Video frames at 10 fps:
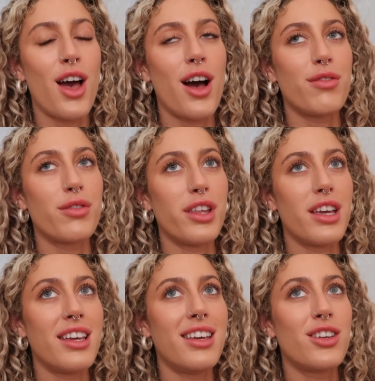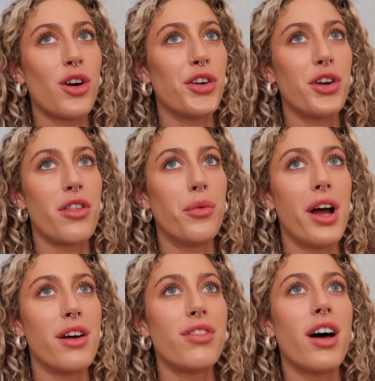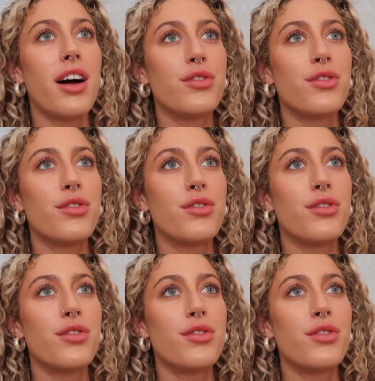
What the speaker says: I've really gotten out of the way of that.